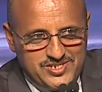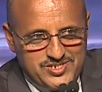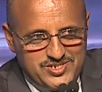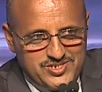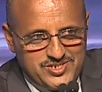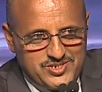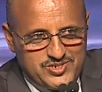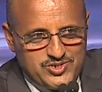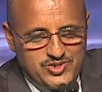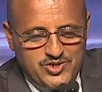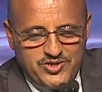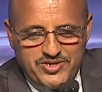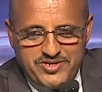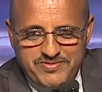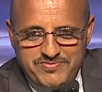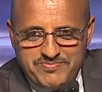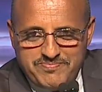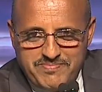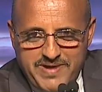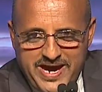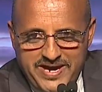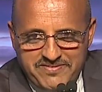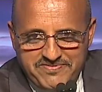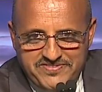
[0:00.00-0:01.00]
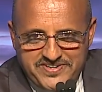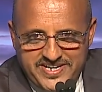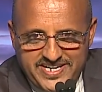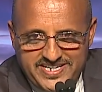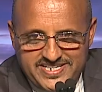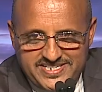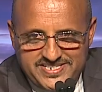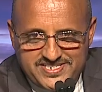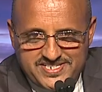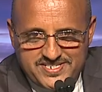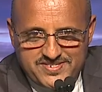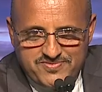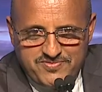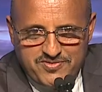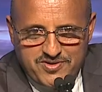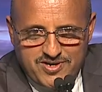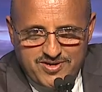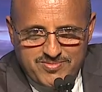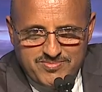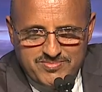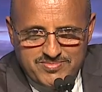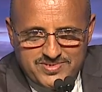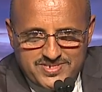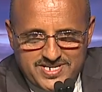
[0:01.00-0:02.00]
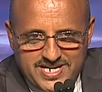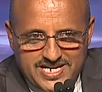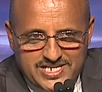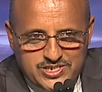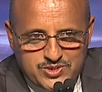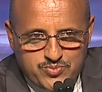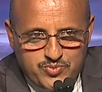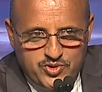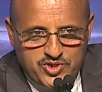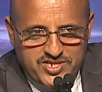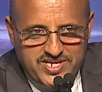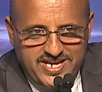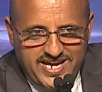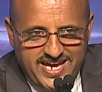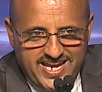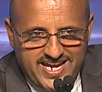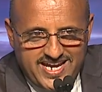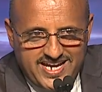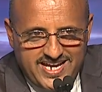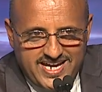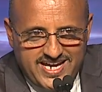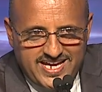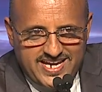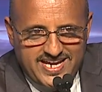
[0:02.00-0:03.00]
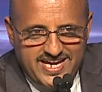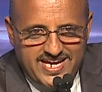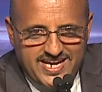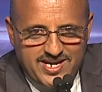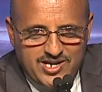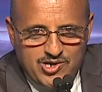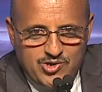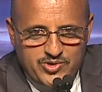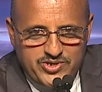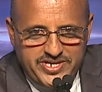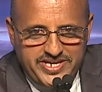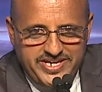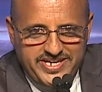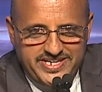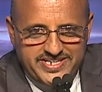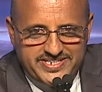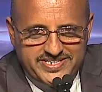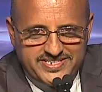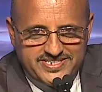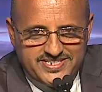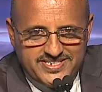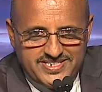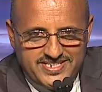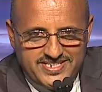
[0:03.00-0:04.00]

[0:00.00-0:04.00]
So if my friends from Transport Canada are around here,